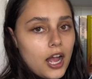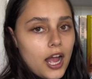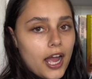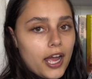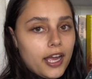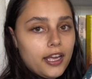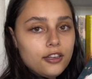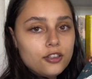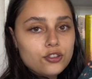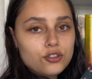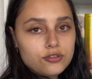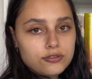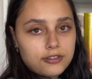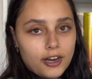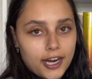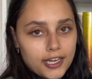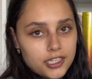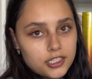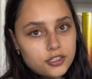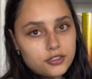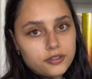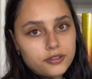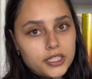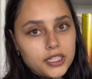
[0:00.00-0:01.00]
I
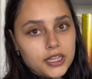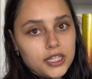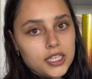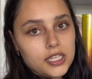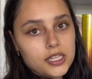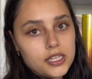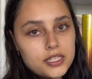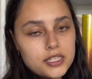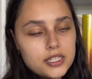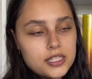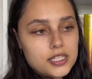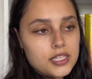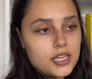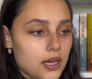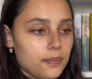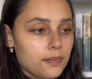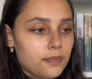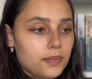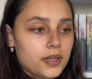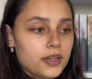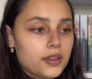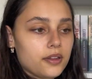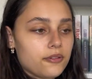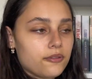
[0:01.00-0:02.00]
tried to read this,
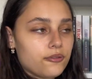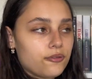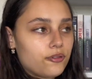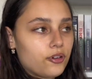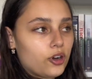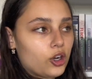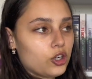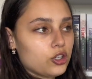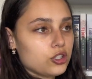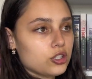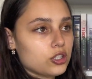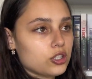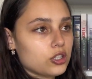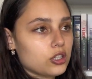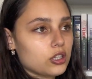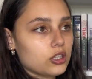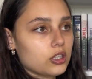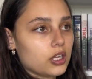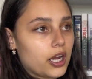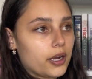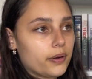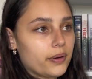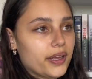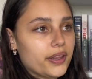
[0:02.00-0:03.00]
but
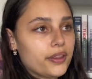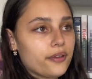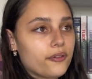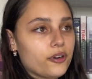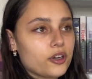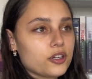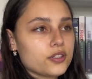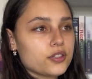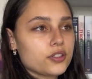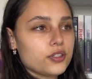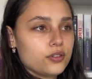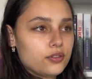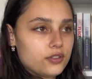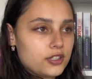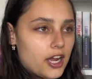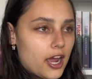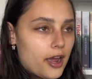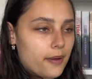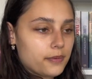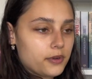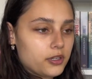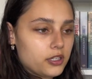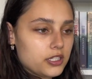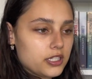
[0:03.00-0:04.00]
I read the first 2
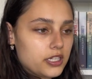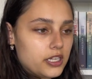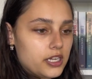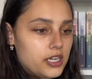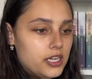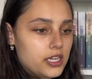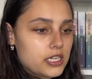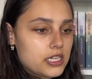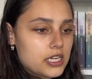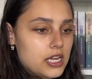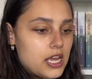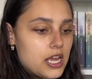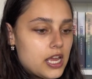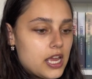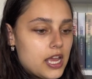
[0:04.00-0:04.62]
chapters in it,